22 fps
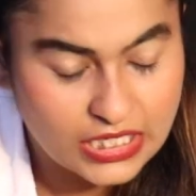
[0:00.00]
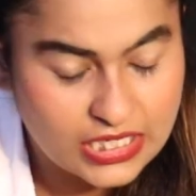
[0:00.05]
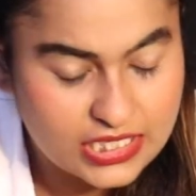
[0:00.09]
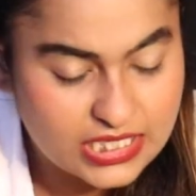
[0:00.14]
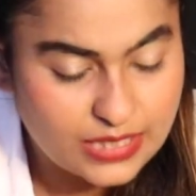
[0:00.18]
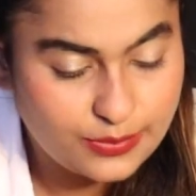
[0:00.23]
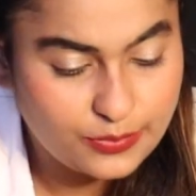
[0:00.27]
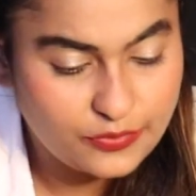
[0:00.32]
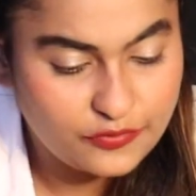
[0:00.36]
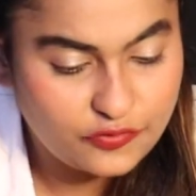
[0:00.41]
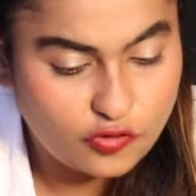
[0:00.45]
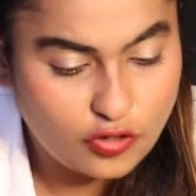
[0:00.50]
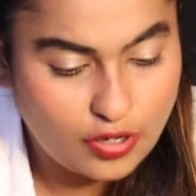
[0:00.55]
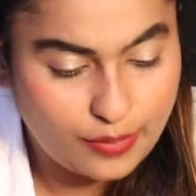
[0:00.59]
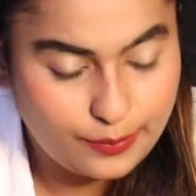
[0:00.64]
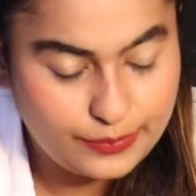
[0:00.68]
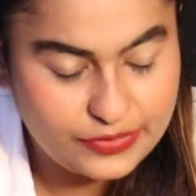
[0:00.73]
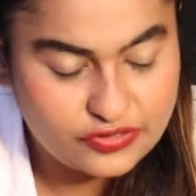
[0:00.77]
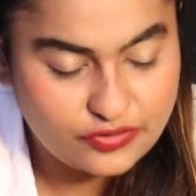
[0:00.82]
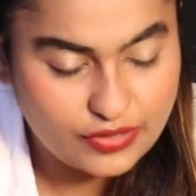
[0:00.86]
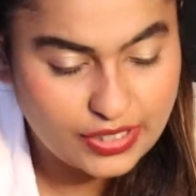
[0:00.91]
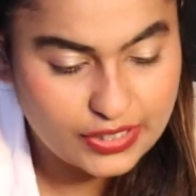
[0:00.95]
Some of you
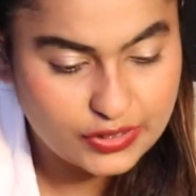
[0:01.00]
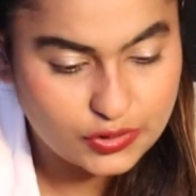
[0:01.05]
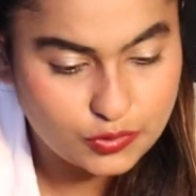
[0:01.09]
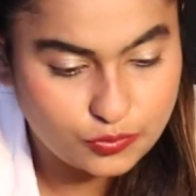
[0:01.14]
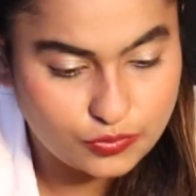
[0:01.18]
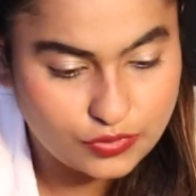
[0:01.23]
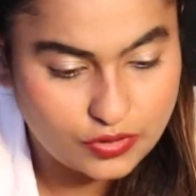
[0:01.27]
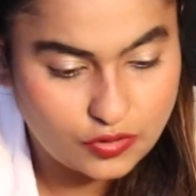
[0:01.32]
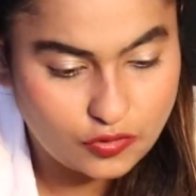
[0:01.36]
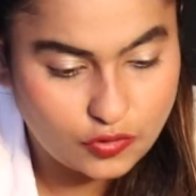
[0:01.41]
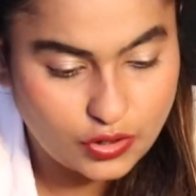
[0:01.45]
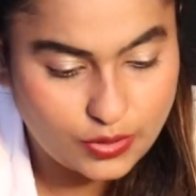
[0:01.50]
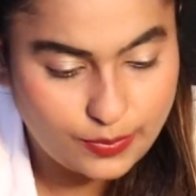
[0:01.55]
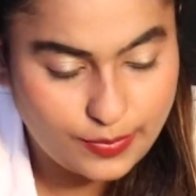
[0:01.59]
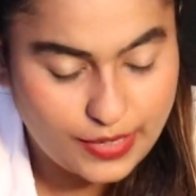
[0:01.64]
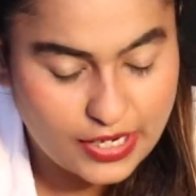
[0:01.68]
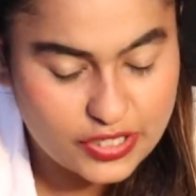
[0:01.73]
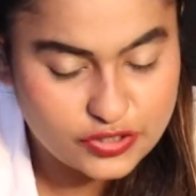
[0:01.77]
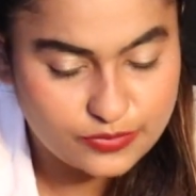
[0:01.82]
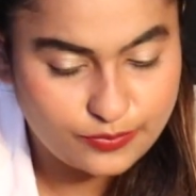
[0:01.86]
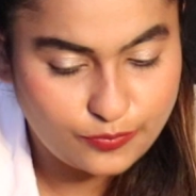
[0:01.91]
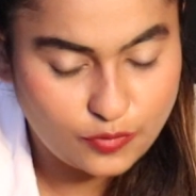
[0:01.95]
have been trying to work on a
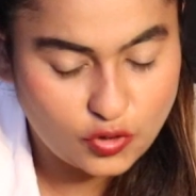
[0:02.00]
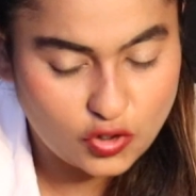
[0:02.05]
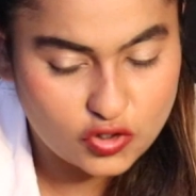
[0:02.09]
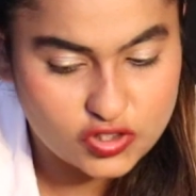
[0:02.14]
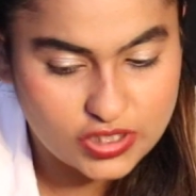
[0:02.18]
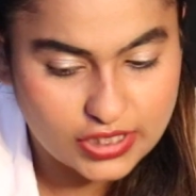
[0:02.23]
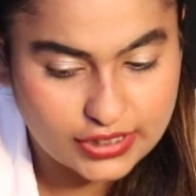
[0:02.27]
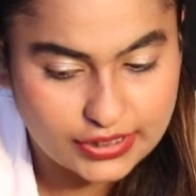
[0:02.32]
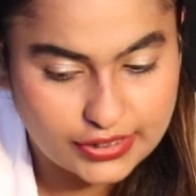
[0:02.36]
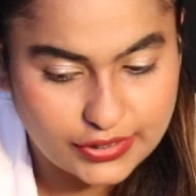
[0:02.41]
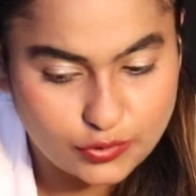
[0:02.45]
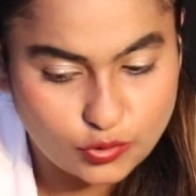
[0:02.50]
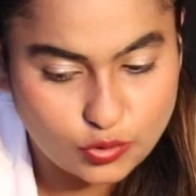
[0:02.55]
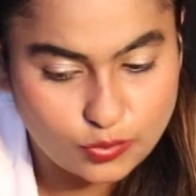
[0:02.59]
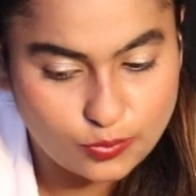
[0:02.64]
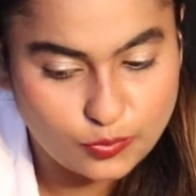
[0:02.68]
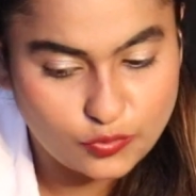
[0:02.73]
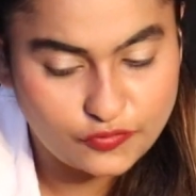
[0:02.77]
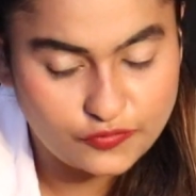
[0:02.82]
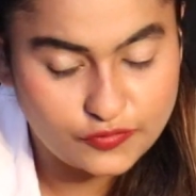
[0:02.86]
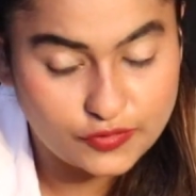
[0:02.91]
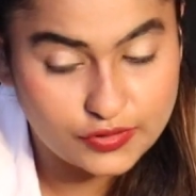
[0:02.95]
passion project and
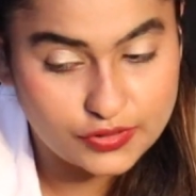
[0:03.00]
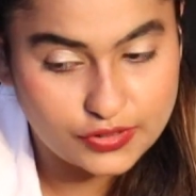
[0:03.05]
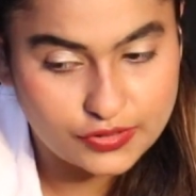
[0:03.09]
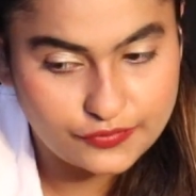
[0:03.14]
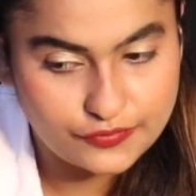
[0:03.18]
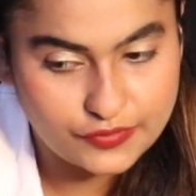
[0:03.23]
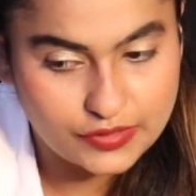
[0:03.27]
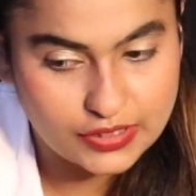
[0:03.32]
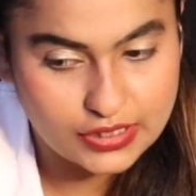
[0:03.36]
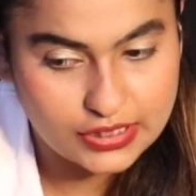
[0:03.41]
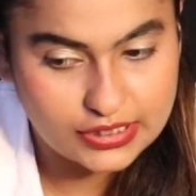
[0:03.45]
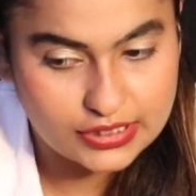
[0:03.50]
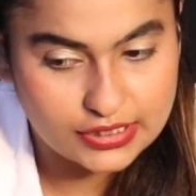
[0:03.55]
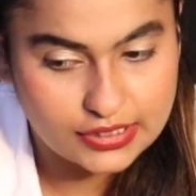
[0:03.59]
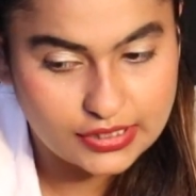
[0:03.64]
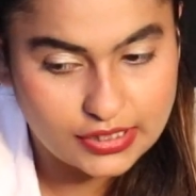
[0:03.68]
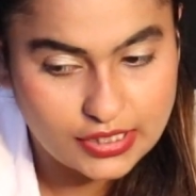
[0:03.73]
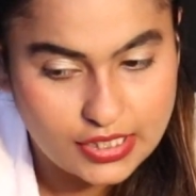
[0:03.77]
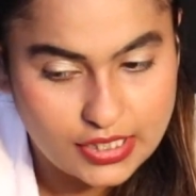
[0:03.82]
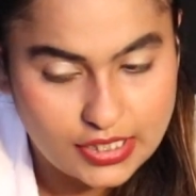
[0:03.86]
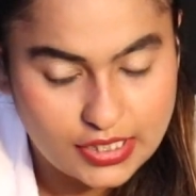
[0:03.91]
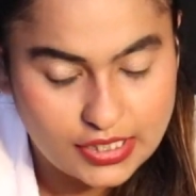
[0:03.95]
move further with it,
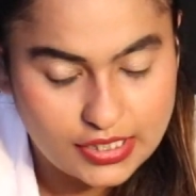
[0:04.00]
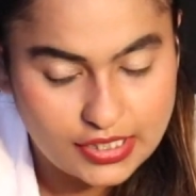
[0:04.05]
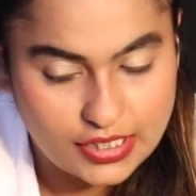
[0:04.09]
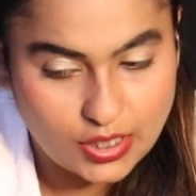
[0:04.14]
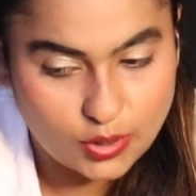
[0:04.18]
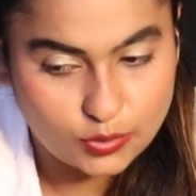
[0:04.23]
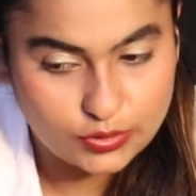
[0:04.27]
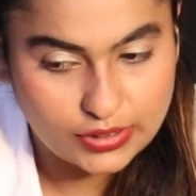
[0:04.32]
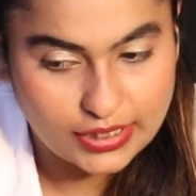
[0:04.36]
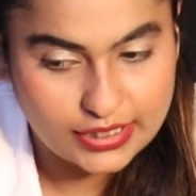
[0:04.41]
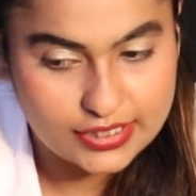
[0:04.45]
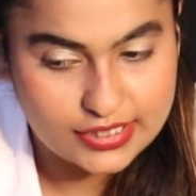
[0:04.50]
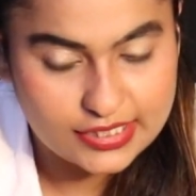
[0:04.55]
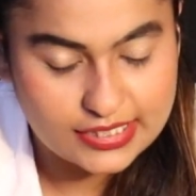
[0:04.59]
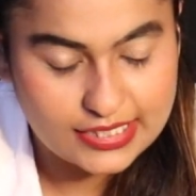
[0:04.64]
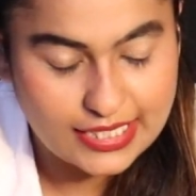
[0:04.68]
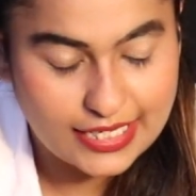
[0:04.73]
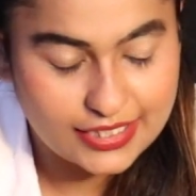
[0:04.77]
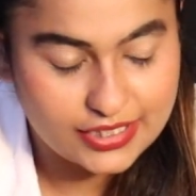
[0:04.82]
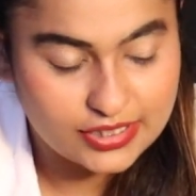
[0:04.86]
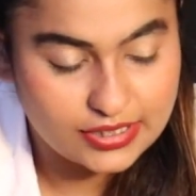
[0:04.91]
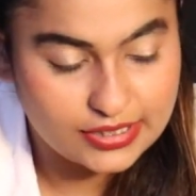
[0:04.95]
and now that it's
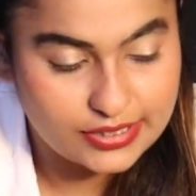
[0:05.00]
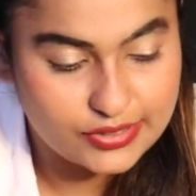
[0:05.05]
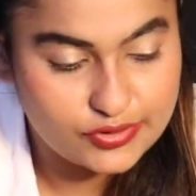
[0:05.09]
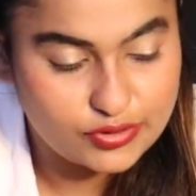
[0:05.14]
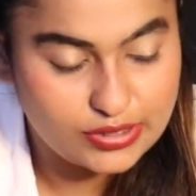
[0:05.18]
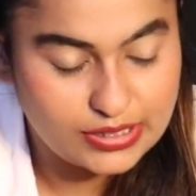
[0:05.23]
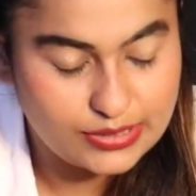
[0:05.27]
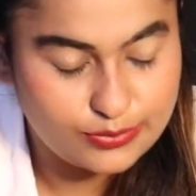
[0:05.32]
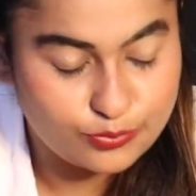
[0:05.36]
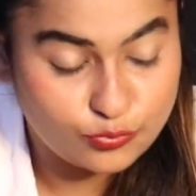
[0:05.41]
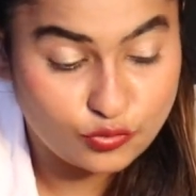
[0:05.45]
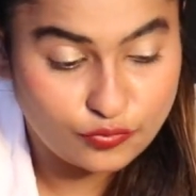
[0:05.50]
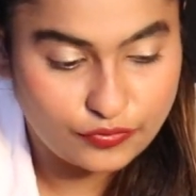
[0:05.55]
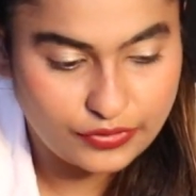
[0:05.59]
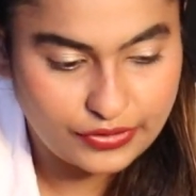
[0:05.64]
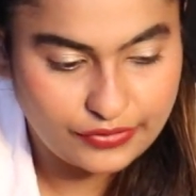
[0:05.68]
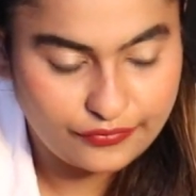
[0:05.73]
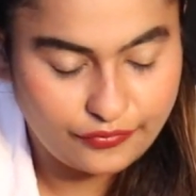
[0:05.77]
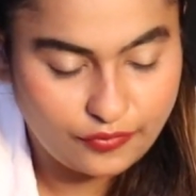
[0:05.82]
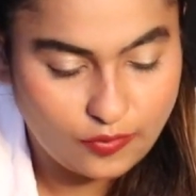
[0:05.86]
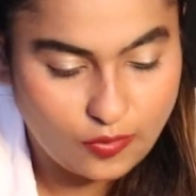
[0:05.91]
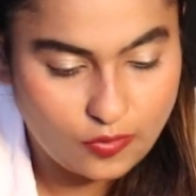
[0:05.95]
like literally
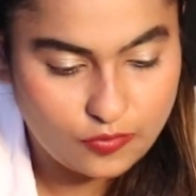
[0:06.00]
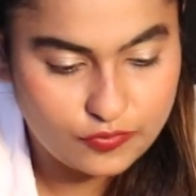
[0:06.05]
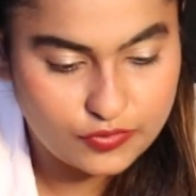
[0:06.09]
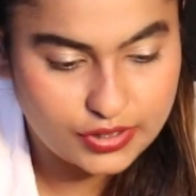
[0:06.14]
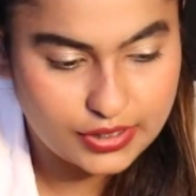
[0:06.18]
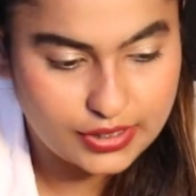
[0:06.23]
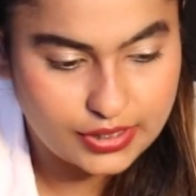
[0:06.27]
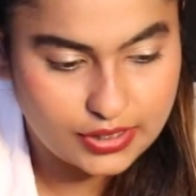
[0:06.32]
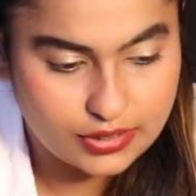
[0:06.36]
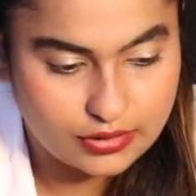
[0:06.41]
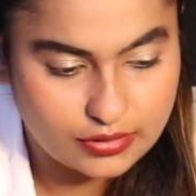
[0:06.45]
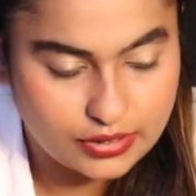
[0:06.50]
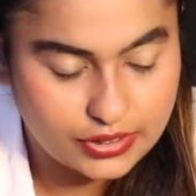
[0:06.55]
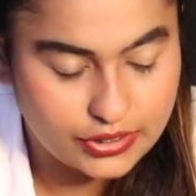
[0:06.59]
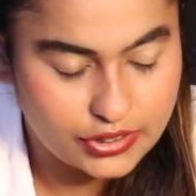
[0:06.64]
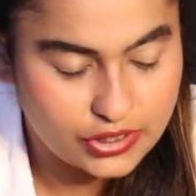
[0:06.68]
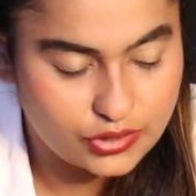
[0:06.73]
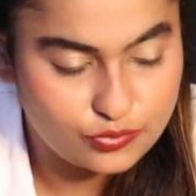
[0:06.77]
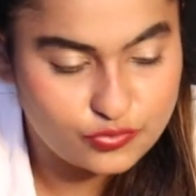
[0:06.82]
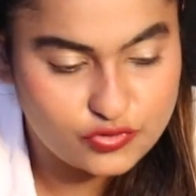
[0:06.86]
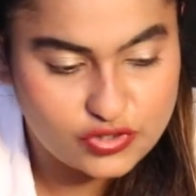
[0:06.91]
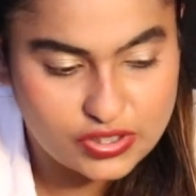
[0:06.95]
moving forward, a
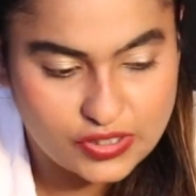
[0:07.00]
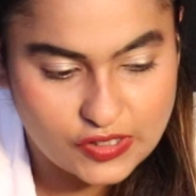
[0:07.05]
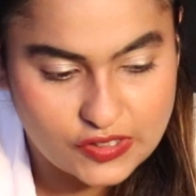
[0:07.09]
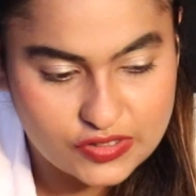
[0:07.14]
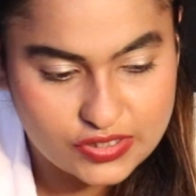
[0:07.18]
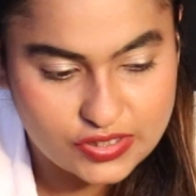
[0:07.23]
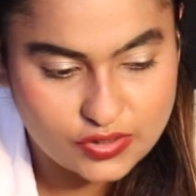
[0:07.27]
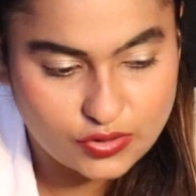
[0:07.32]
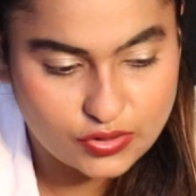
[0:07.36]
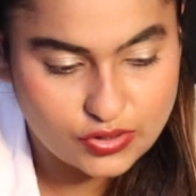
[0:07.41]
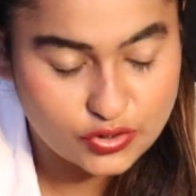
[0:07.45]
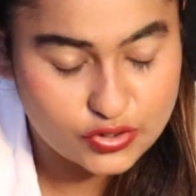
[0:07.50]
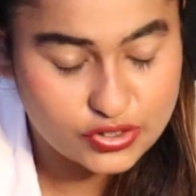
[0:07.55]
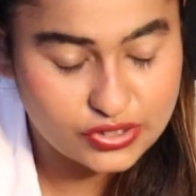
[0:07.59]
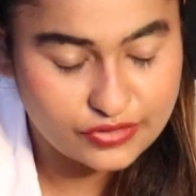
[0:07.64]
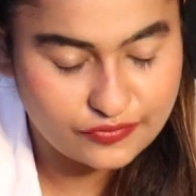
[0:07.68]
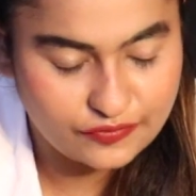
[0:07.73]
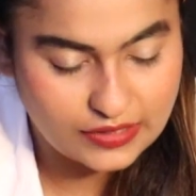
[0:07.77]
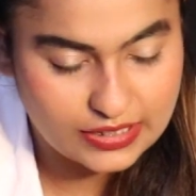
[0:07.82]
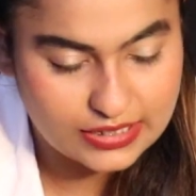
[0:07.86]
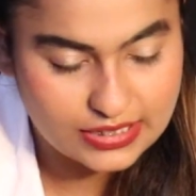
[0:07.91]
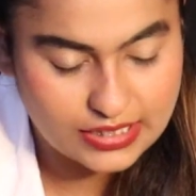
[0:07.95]
huge change or a
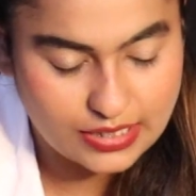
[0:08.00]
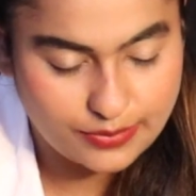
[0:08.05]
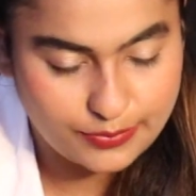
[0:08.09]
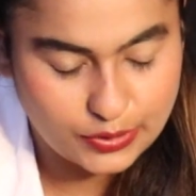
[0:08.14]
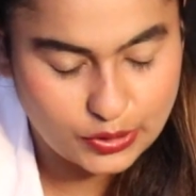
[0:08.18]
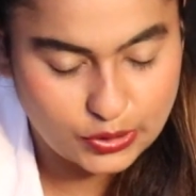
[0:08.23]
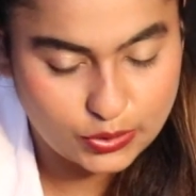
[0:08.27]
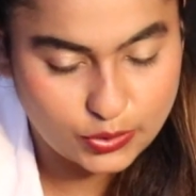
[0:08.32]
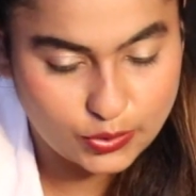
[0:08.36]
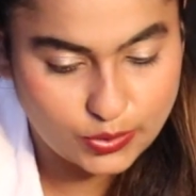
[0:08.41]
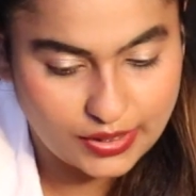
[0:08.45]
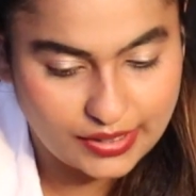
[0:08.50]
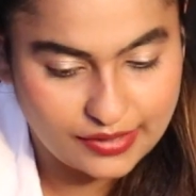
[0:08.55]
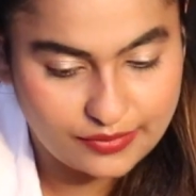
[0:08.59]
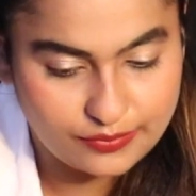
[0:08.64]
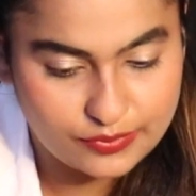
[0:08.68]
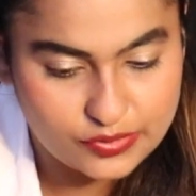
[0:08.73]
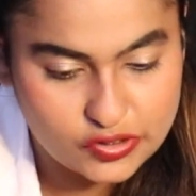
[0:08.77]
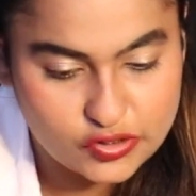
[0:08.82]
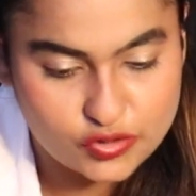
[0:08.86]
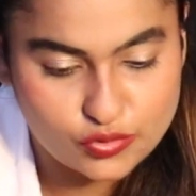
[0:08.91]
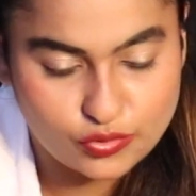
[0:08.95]
shift has come into your life
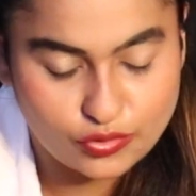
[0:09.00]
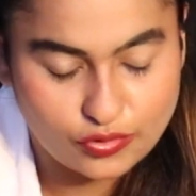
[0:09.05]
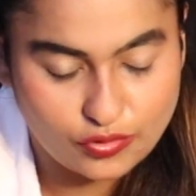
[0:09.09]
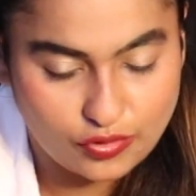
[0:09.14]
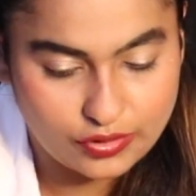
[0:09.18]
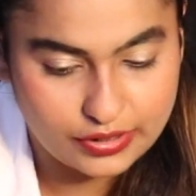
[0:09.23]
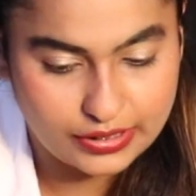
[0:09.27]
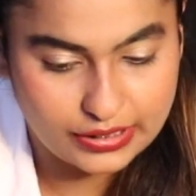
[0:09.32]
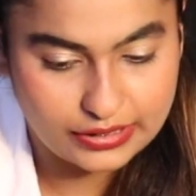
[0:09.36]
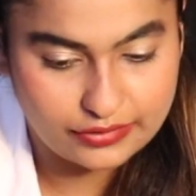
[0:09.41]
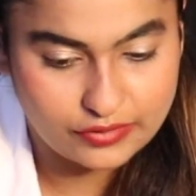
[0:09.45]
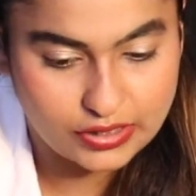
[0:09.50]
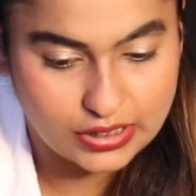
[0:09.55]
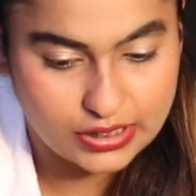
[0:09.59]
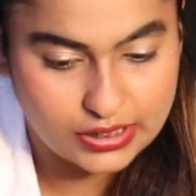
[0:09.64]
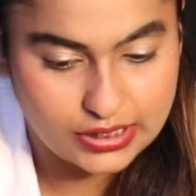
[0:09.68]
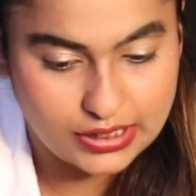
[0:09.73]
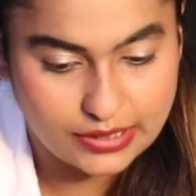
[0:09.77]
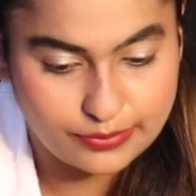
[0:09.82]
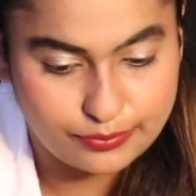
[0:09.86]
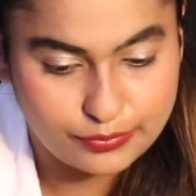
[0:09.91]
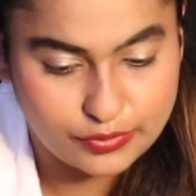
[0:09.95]
which you're not
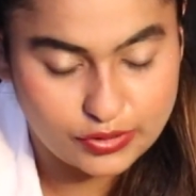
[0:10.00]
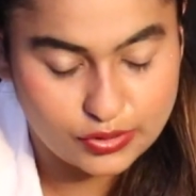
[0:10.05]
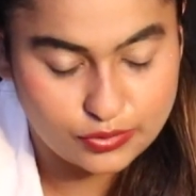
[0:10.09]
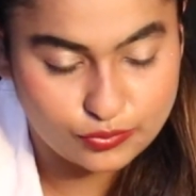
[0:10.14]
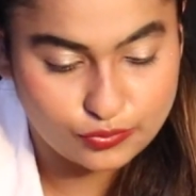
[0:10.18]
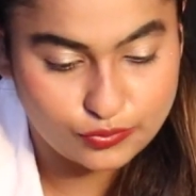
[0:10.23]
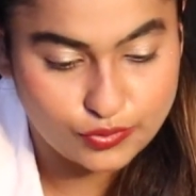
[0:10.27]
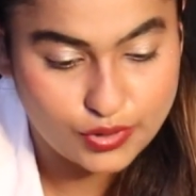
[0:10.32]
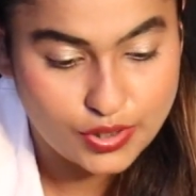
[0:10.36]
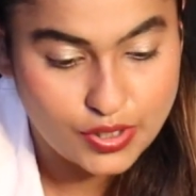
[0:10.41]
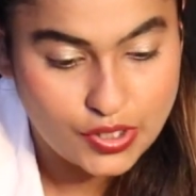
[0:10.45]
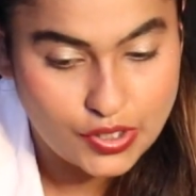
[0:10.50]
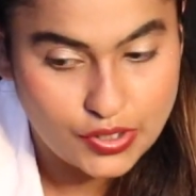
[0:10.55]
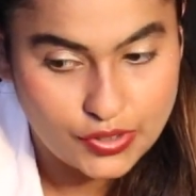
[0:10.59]
really able to